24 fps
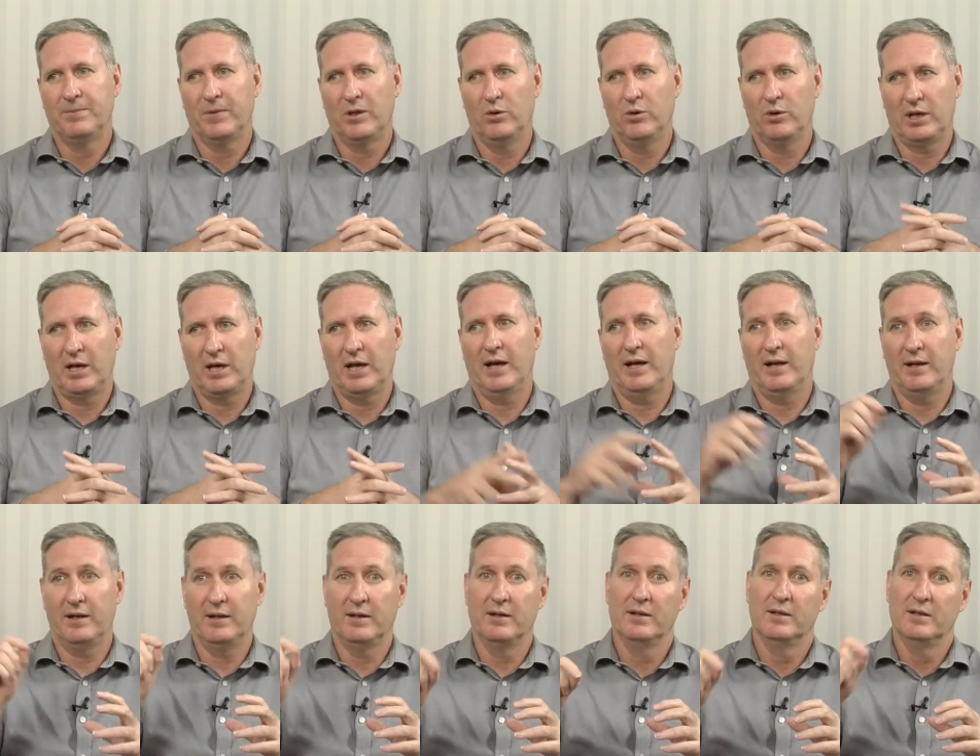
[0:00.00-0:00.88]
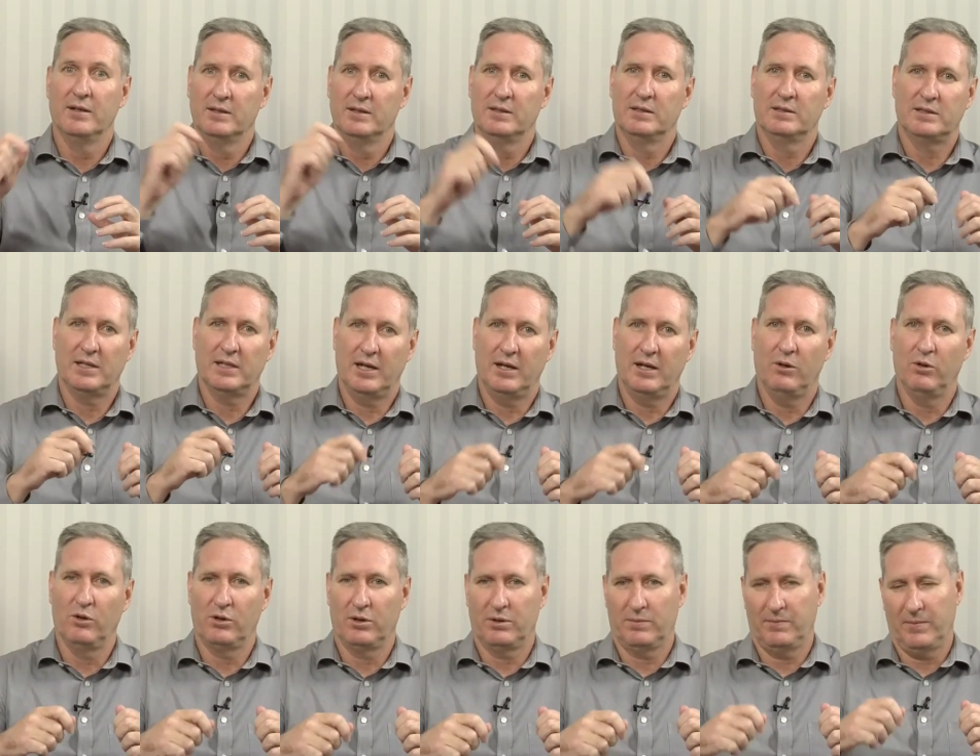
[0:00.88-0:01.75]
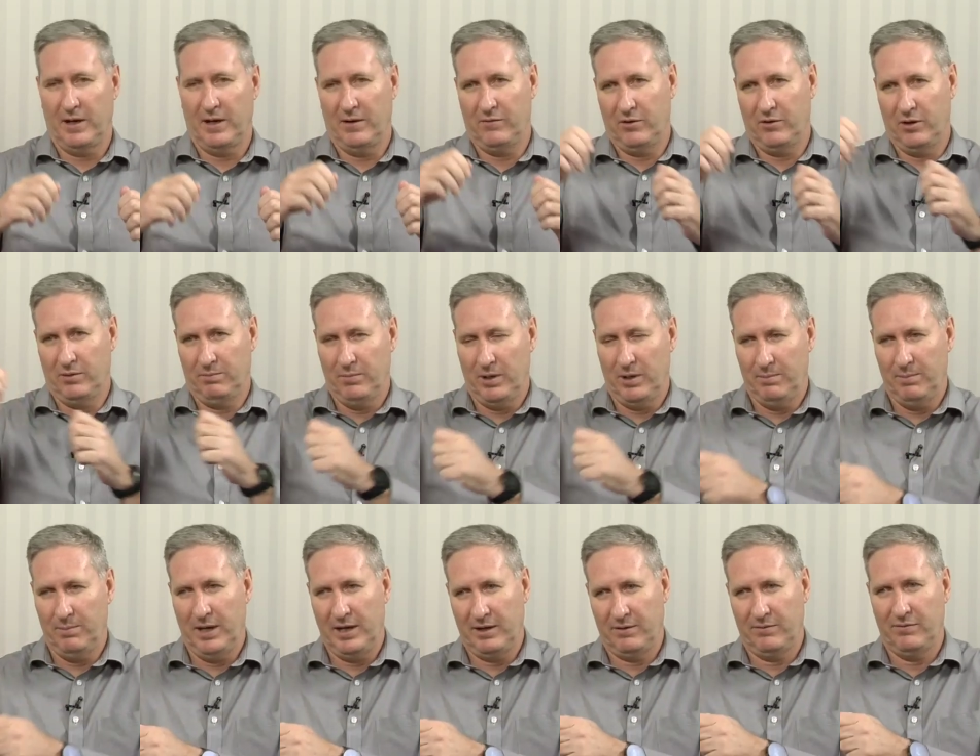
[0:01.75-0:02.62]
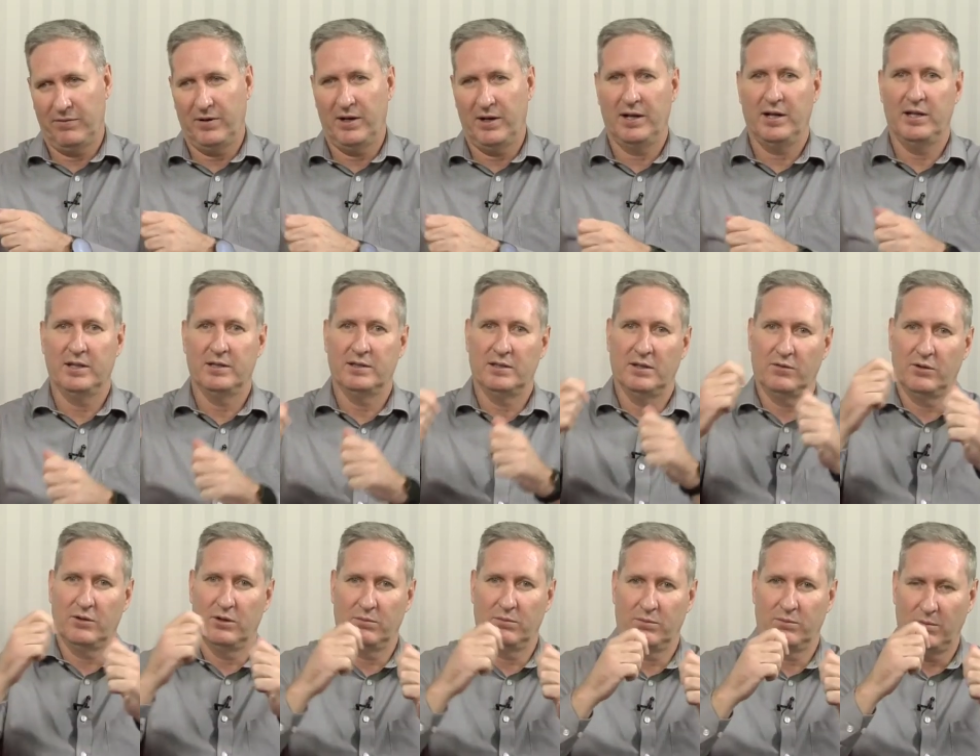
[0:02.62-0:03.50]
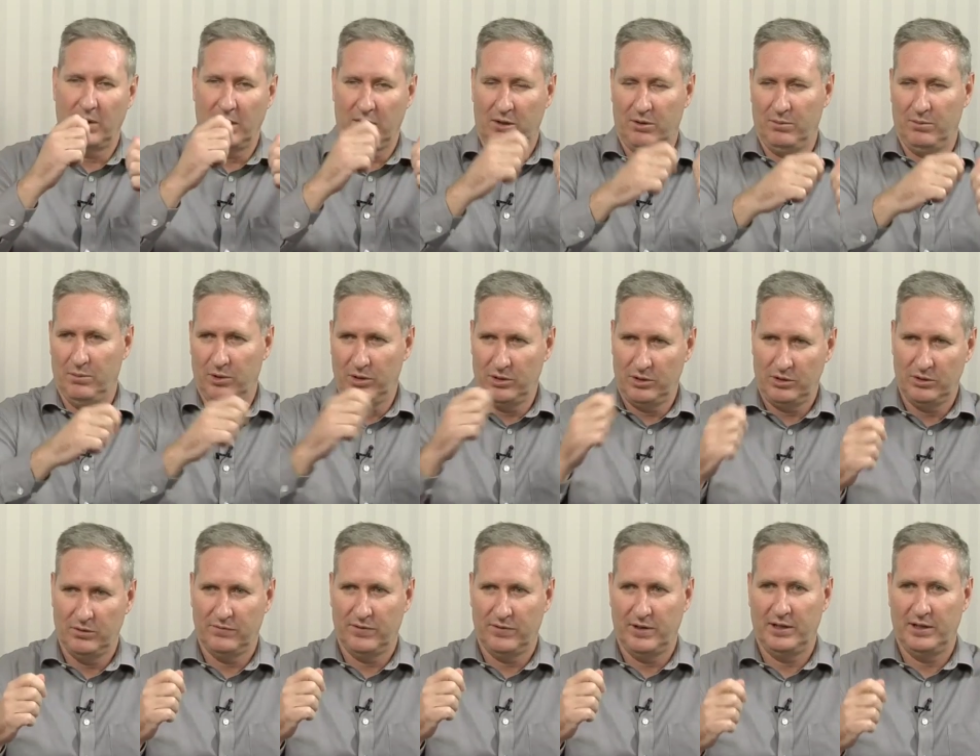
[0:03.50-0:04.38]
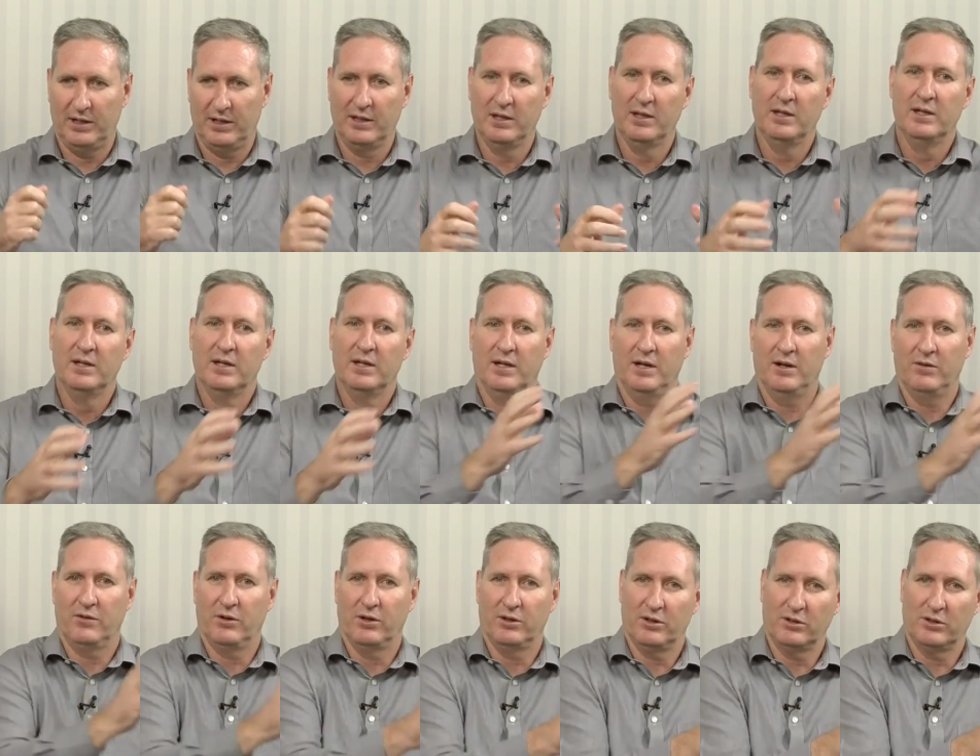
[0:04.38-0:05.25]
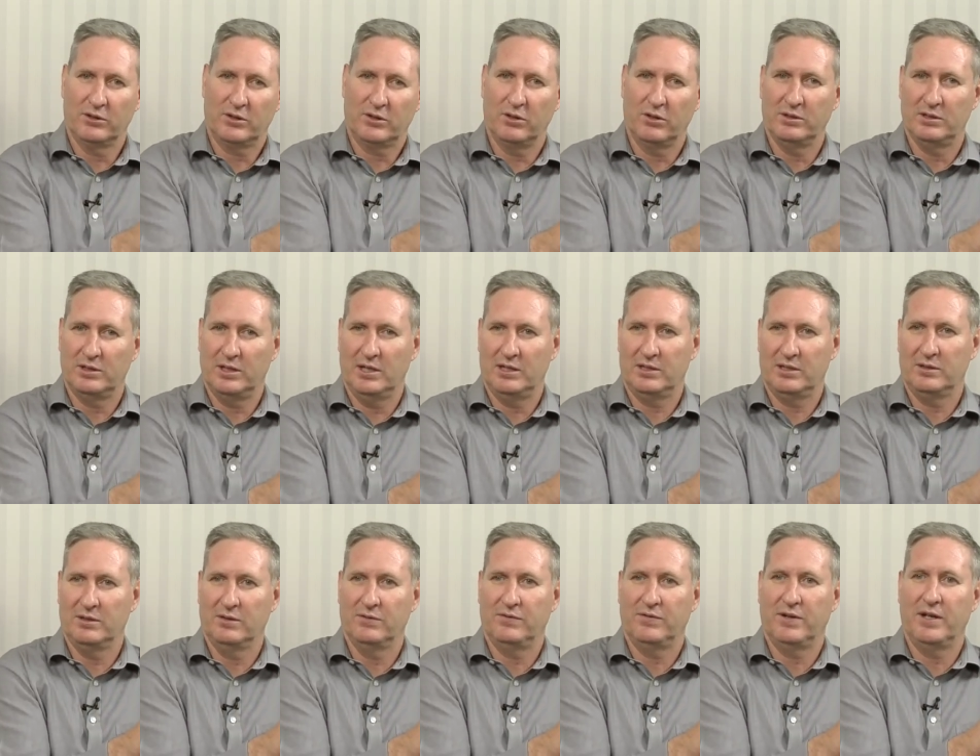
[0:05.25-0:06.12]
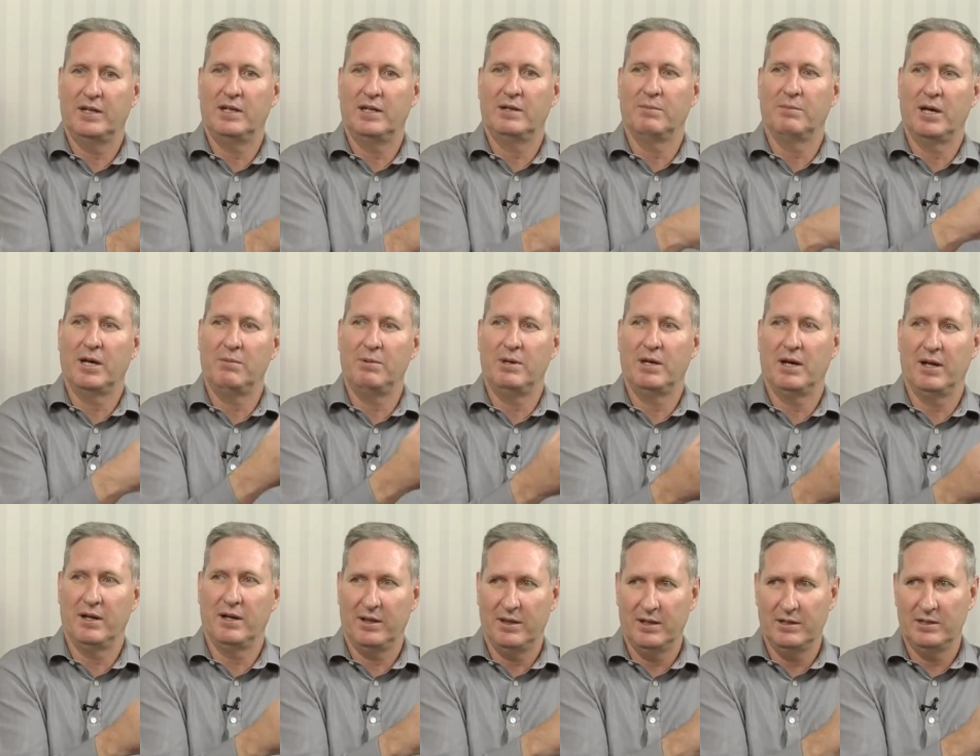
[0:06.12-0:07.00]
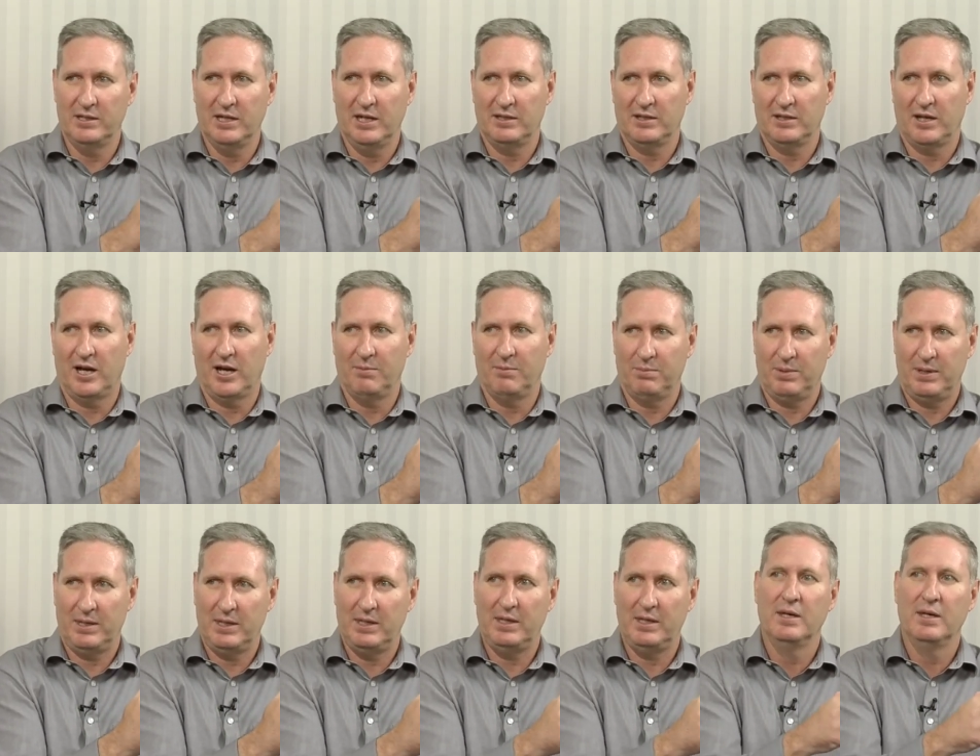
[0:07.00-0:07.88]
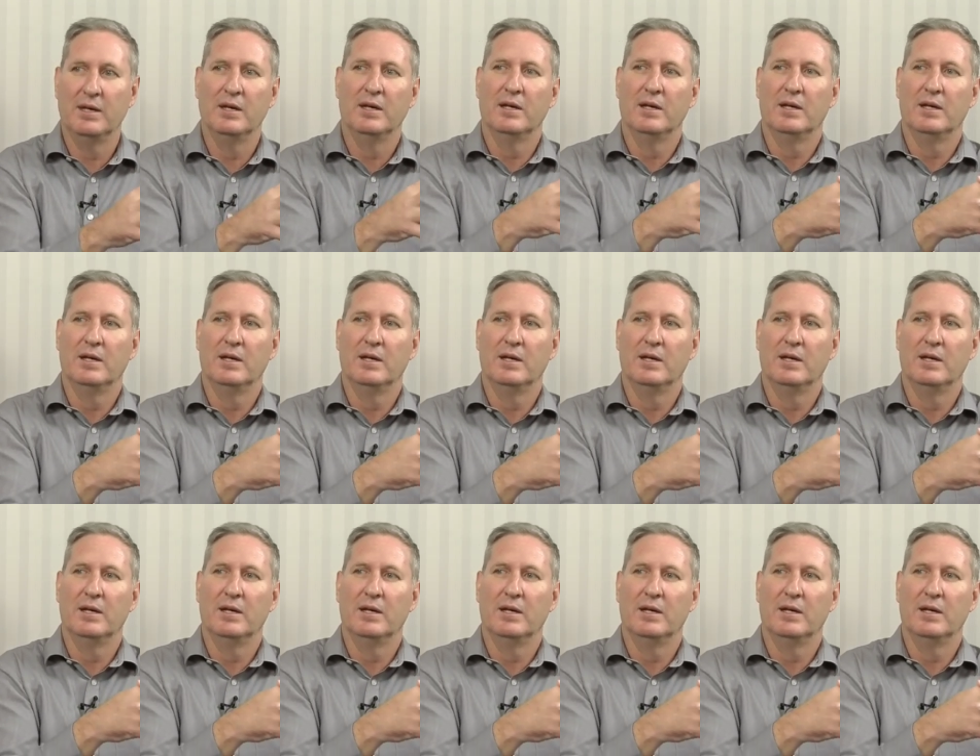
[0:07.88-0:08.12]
You can say, look, I've got my bank finance, I've got my commercial funding, I've got this concessional funding maybe under the JET IP,